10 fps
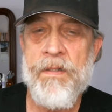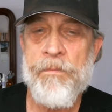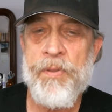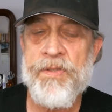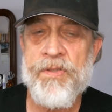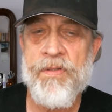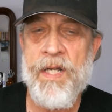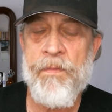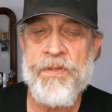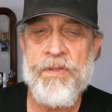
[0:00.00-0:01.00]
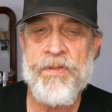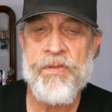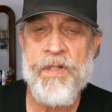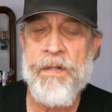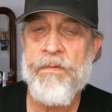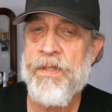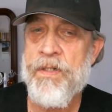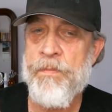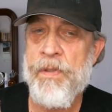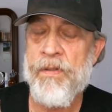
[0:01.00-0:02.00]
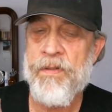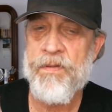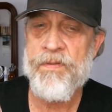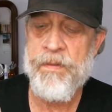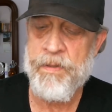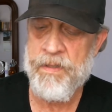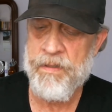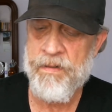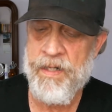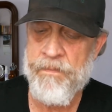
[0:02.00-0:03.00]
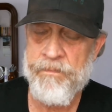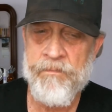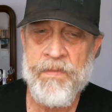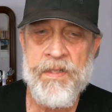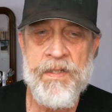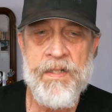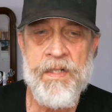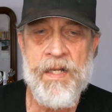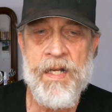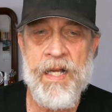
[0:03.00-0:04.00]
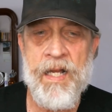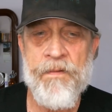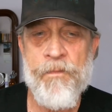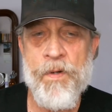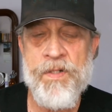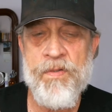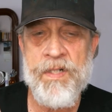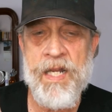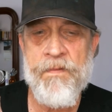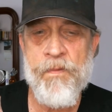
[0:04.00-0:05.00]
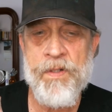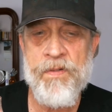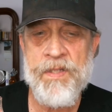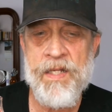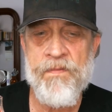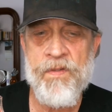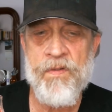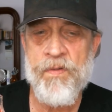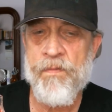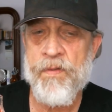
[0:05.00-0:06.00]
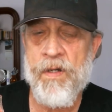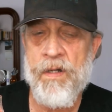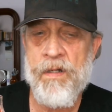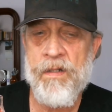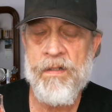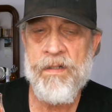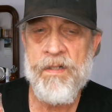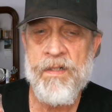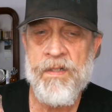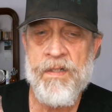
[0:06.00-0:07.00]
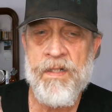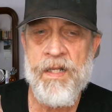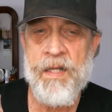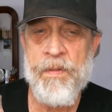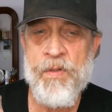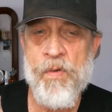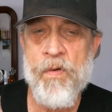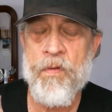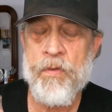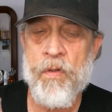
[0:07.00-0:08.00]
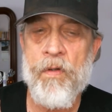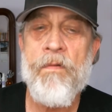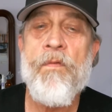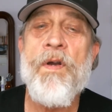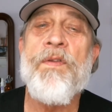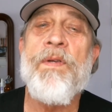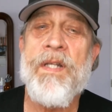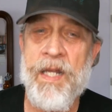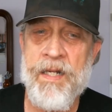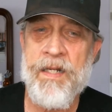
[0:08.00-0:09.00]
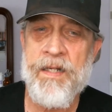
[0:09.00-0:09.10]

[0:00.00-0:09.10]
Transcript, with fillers: Please subscribe. Once you subscribe, click your email and you'll see me. All right. Now I have 42K, 42,000 views overall. And my new overall goal, 43K.